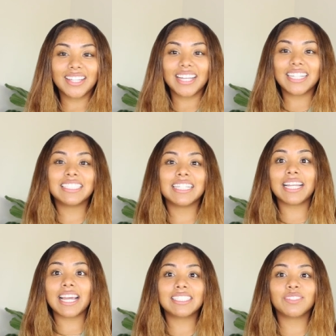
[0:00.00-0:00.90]
Ladies, the
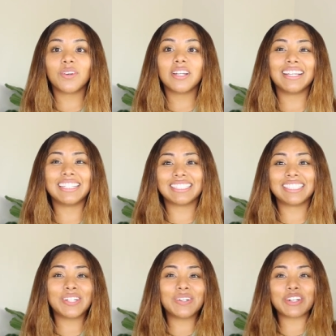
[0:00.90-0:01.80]
next one is
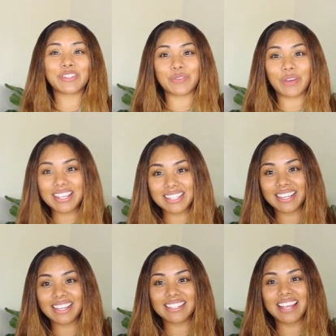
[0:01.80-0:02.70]
silk
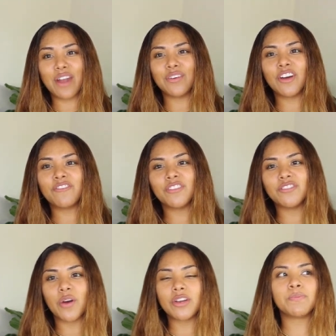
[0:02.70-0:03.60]
dresses. I don't know if you've
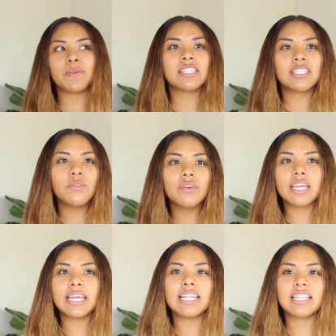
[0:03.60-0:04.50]
noticed, but
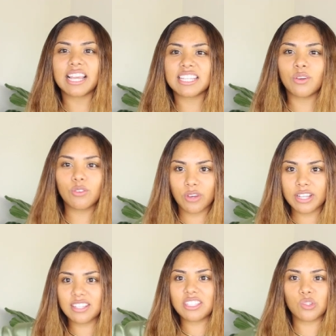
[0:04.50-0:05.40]
silk in like silk
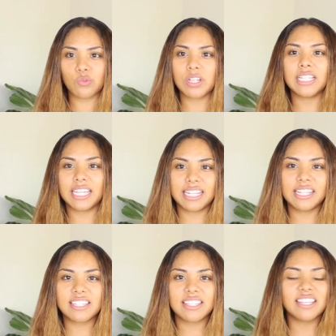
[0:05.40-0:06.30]
dresses is really in
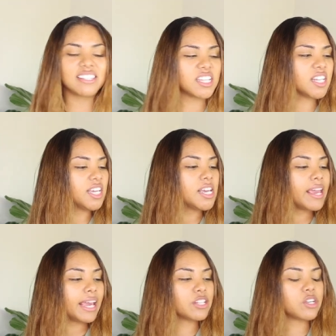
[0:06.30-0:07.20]
this season.
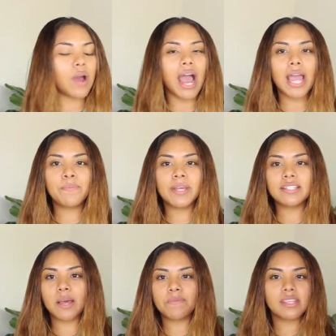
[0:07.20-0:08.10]
And so I
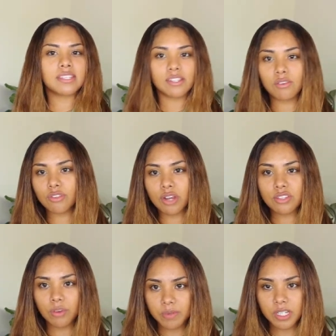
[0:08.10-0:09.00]
picked up this silk
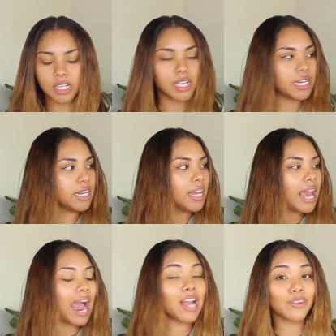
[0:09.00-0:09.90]
dress from Shein. I